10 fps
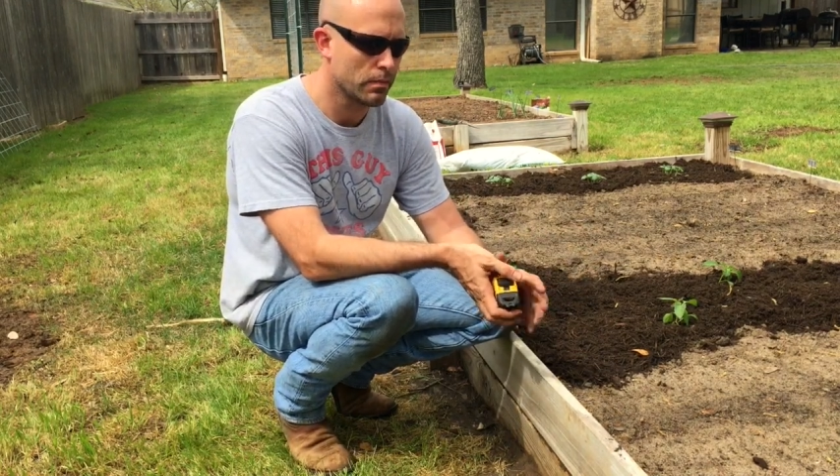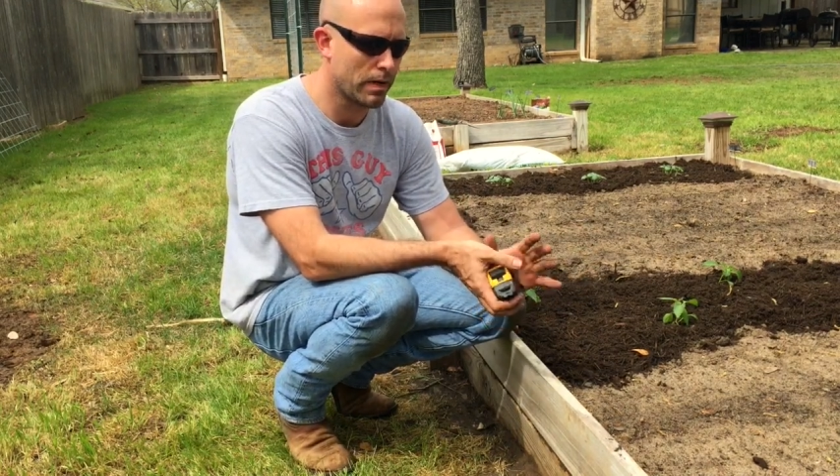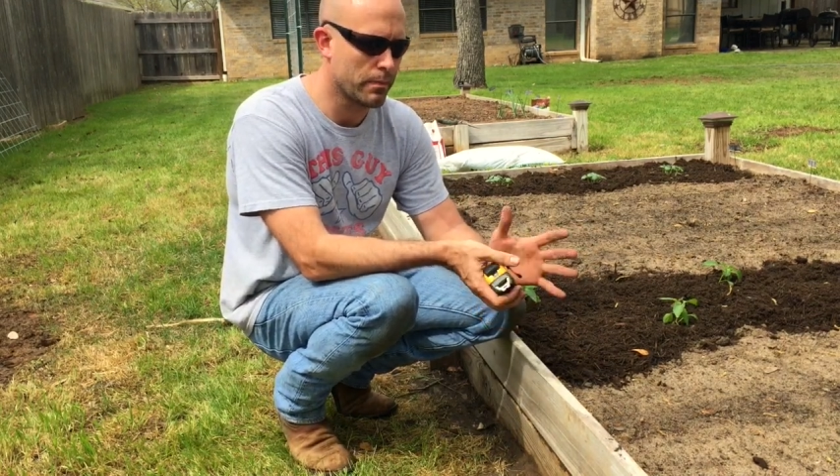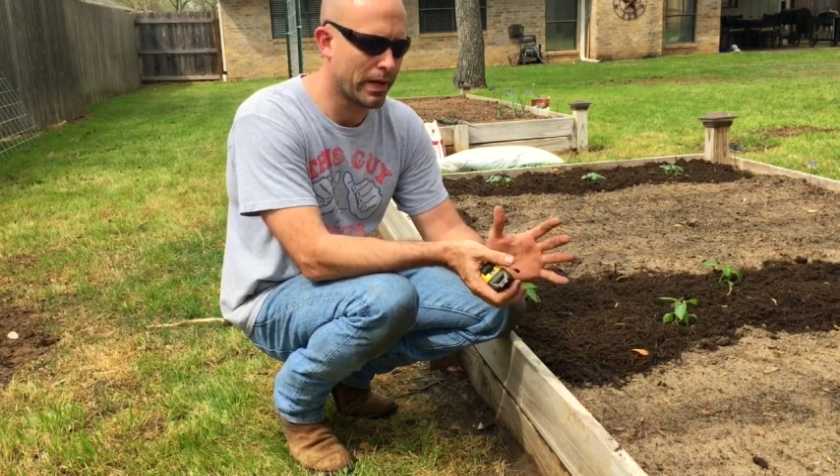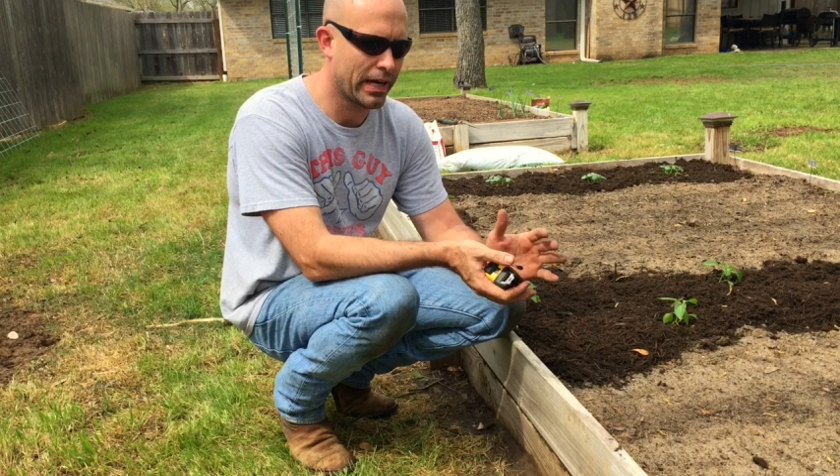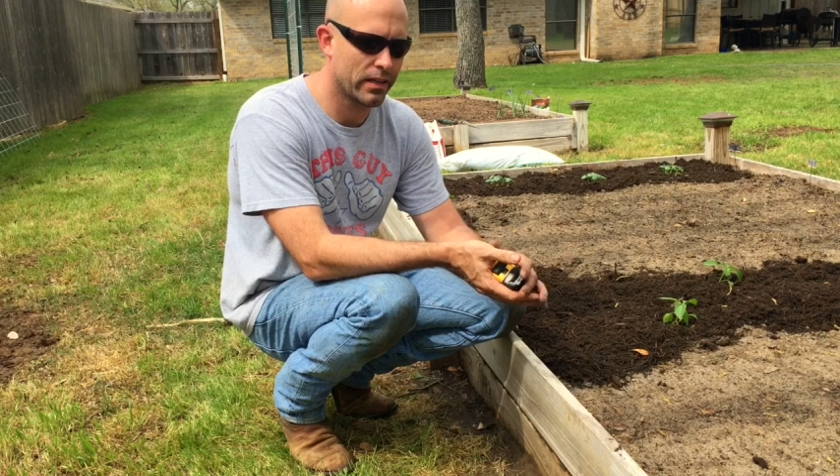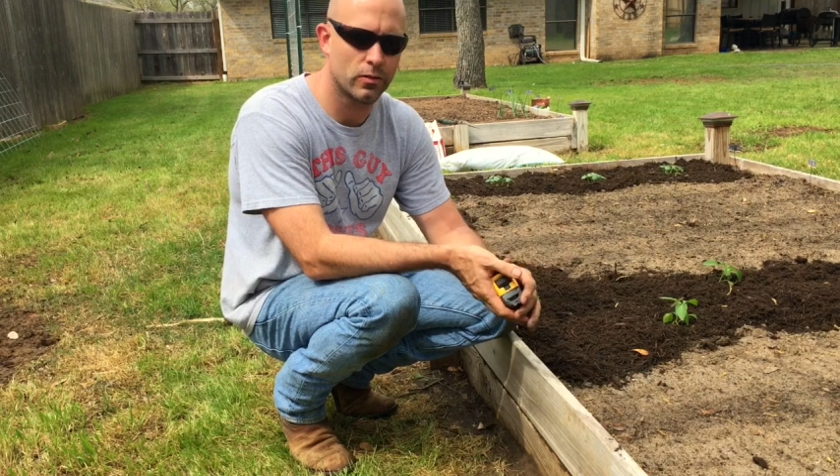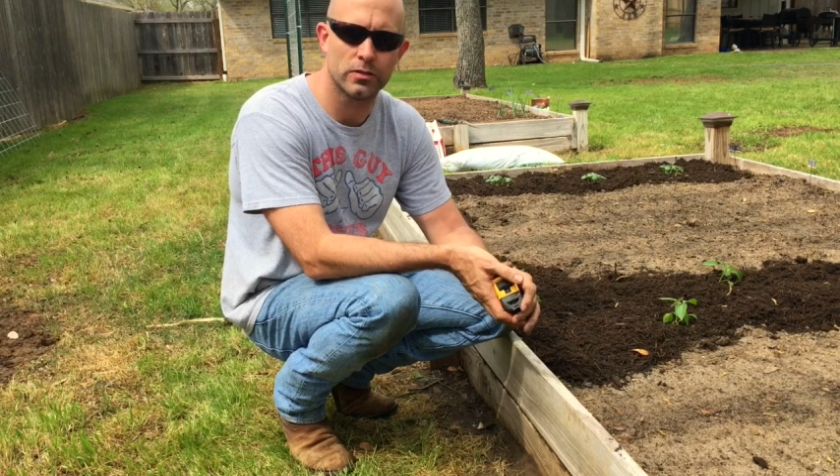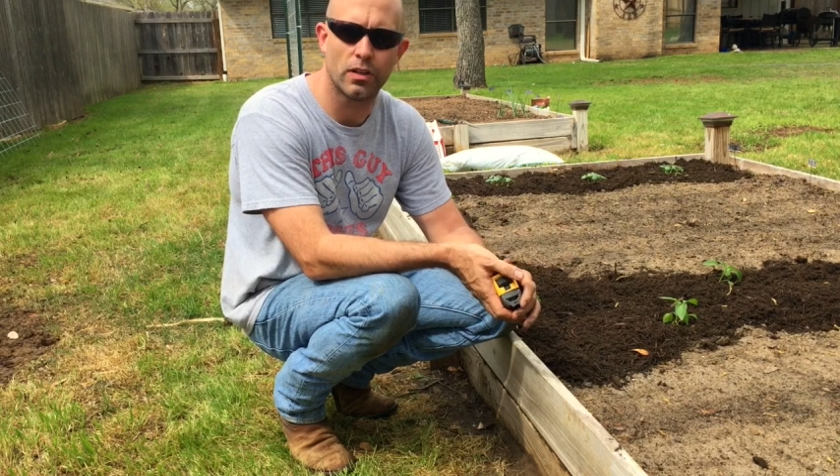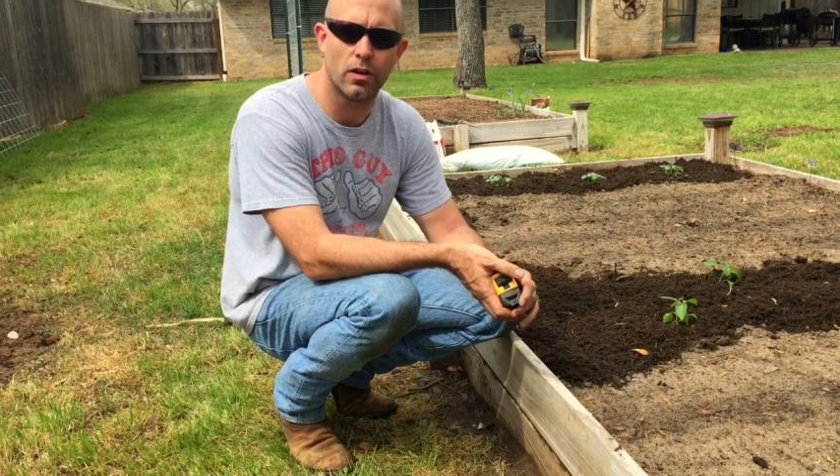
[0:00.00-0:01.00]
my
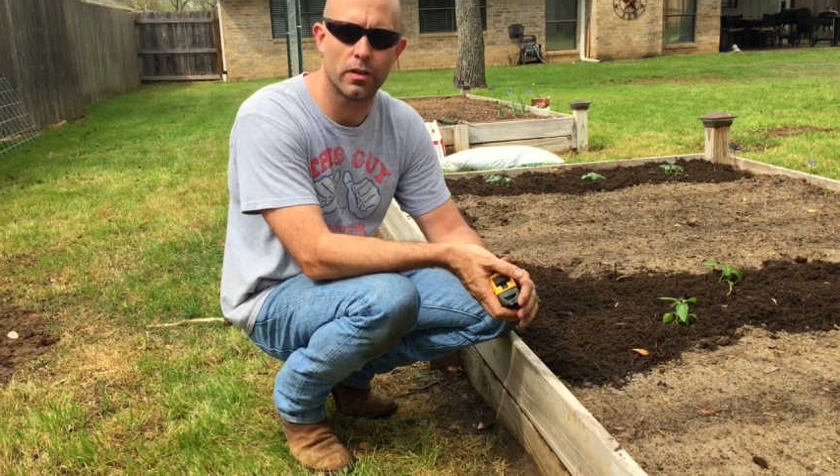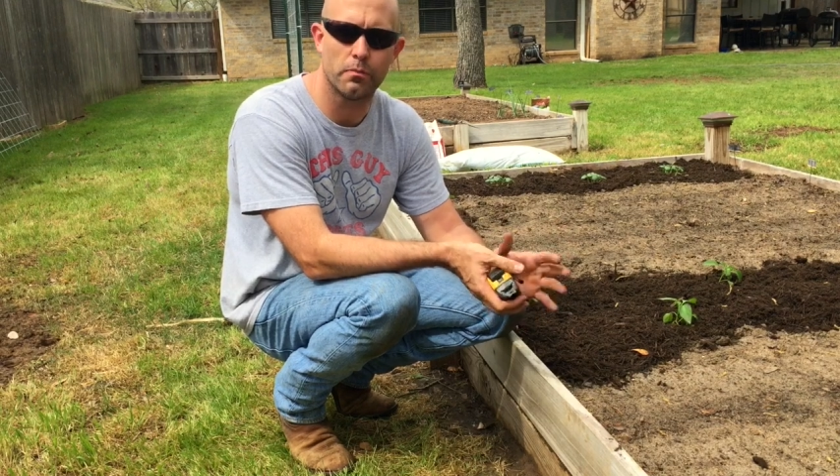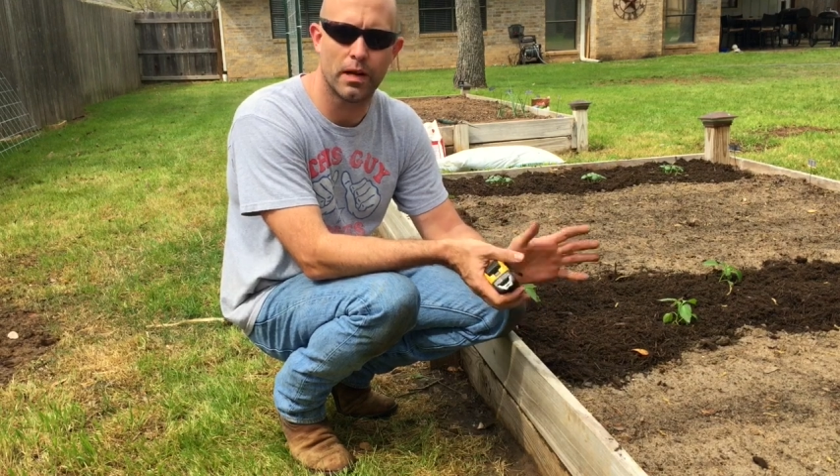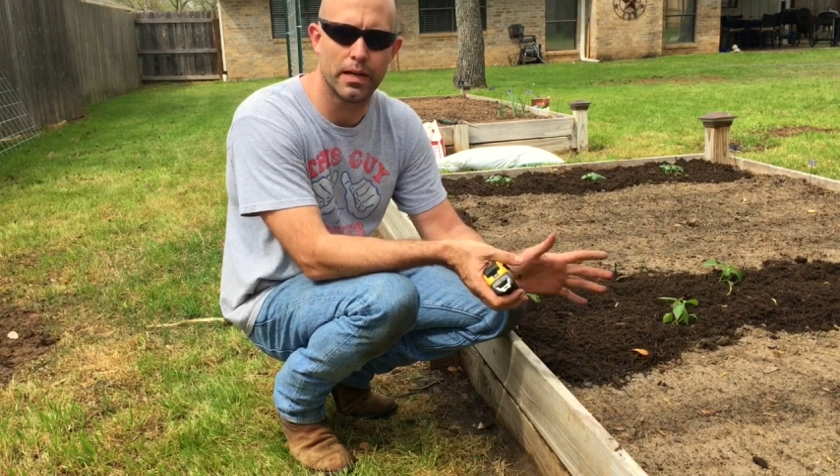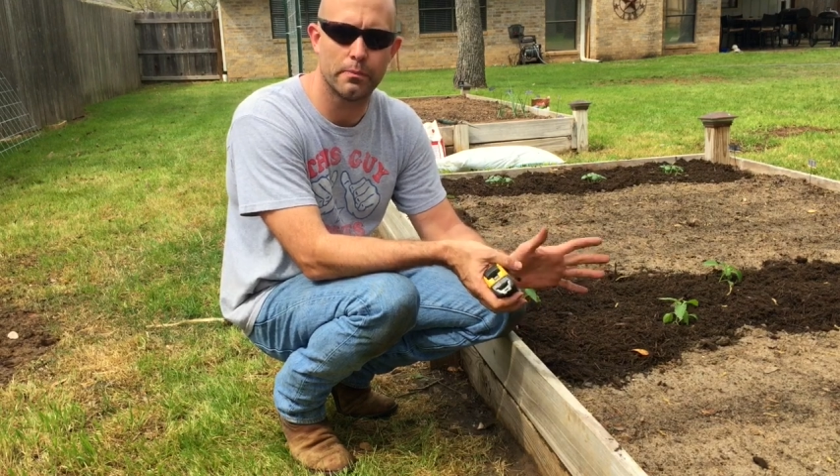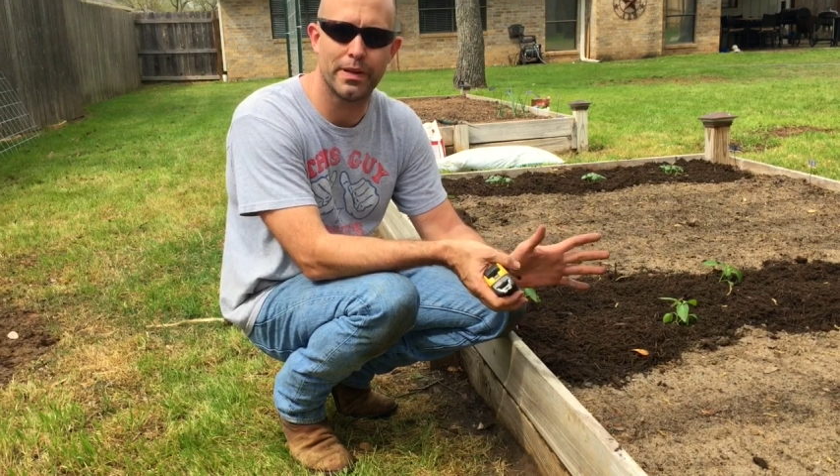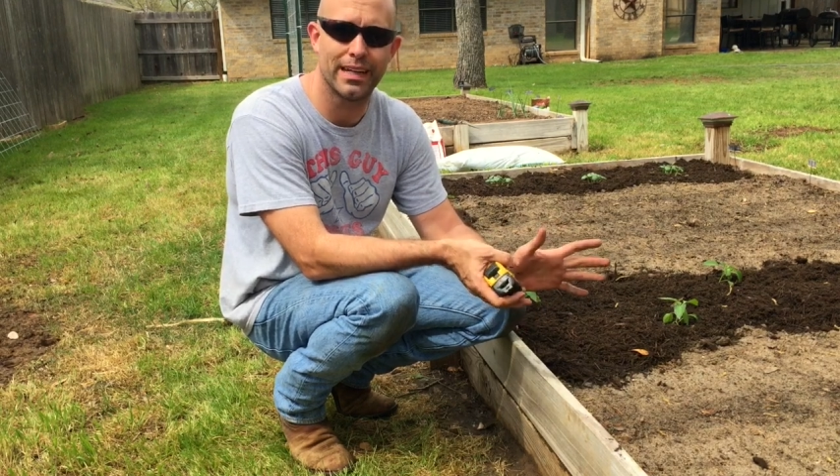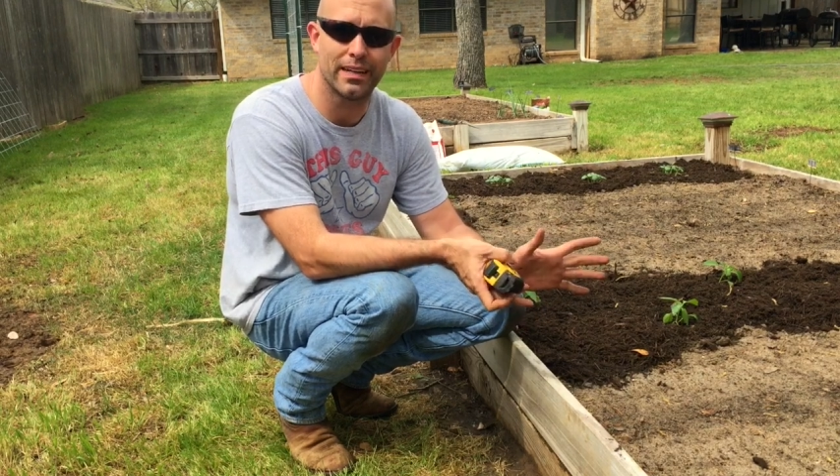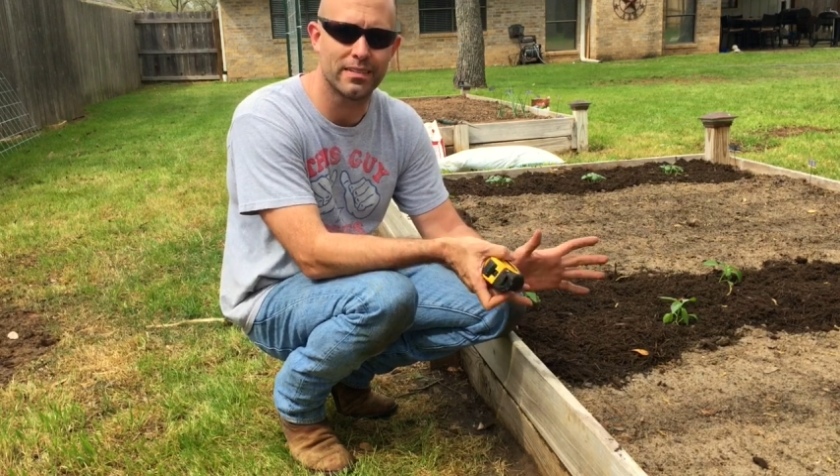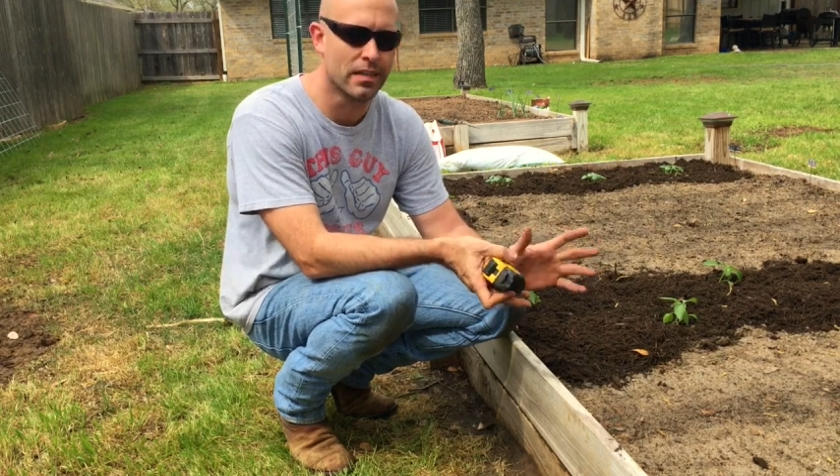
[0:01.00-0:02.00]
panels on my
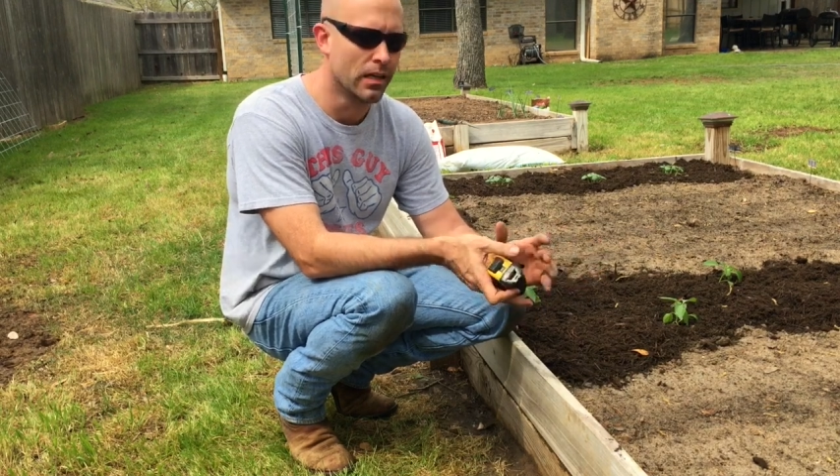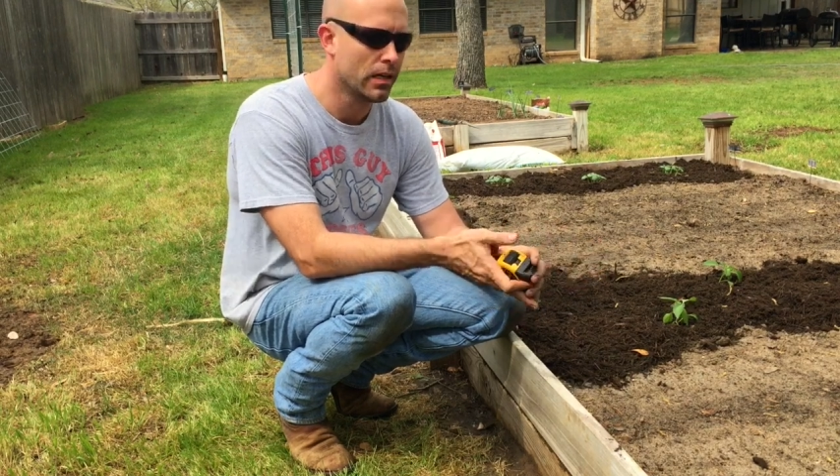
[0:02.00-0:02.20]
bed.